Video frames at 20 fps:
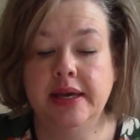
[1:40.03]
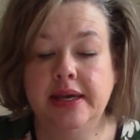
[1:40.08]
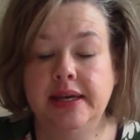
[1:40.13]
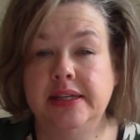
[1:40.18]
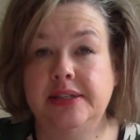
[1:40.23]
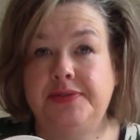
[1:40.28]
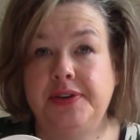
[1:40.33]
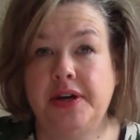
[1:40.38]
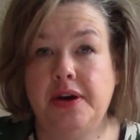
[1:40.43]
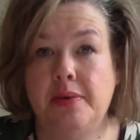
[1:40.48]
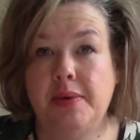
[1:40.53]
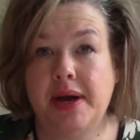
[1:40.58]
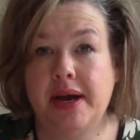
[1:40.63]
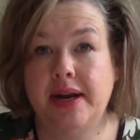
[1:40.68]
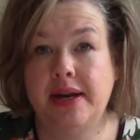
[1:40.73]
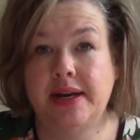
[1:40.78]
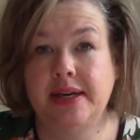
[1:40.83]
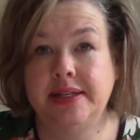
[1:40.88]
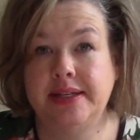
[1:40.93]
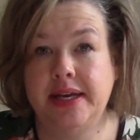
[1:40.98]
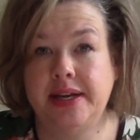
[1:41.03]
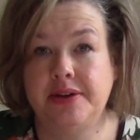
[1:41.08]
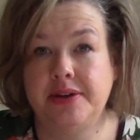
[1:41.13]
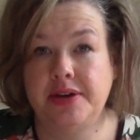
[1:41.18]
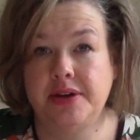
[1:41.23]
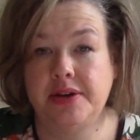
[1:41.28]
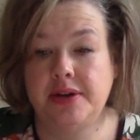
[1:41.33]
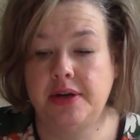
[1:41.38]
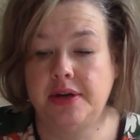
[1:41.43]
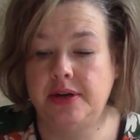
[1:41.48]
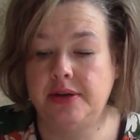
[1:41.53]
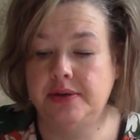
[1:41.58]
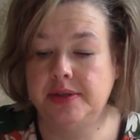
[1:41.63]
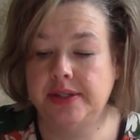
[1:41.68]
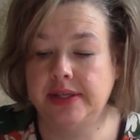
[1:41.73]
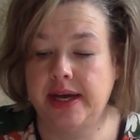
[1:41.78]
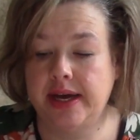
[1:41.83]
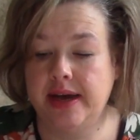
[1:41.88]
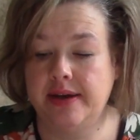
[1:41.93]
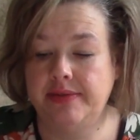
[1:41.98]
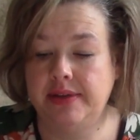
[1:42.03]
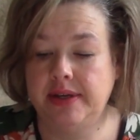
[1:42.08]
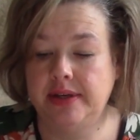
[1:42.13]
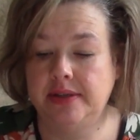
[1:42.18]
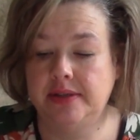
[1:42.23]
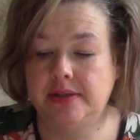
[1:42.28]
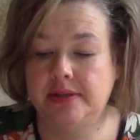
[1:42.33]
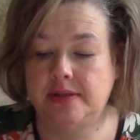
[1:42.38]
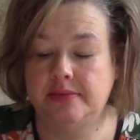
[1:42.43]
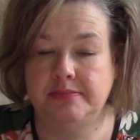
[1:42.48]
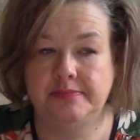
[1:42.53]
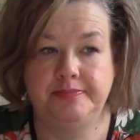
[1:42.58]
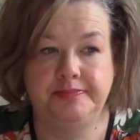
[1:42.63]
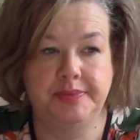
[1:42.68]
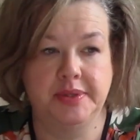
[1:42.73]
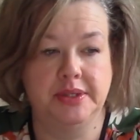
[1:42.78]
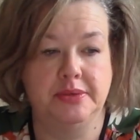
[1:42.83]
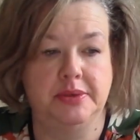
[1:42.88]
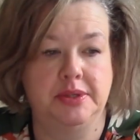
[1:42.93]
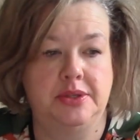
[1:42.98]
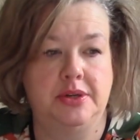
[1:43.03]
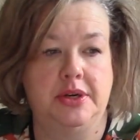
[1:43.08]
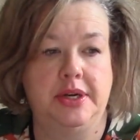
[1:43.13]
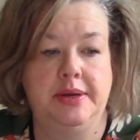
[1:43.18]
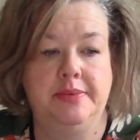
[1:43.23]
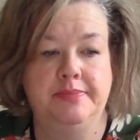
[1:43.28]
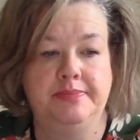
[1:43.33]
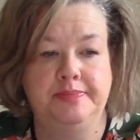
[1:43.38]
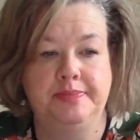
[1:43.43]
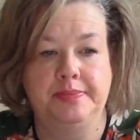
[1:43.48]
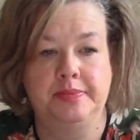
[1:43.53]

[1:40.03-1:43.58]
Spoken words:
is figure out what kind of container you're going to use. I have these, this one's dirty.